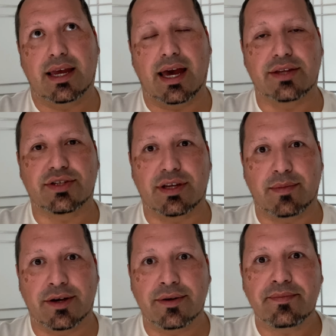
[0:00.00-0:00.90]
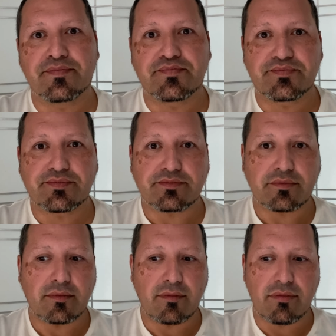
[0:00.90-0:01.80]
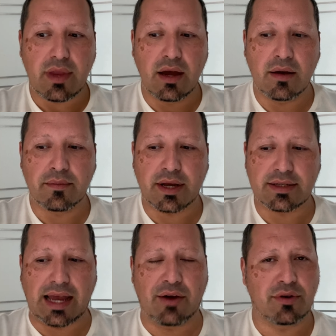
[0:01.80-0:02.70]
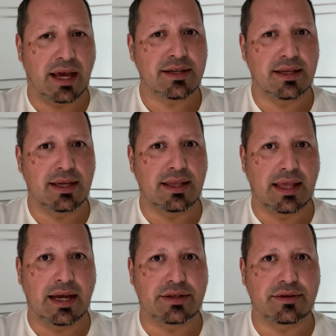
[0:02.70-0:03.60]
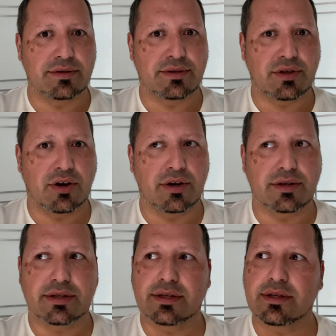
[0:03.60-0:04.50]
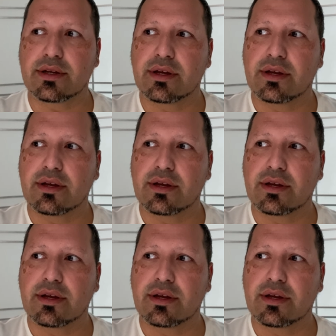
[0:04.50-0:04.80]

at gmail. Because um, I would actually like to start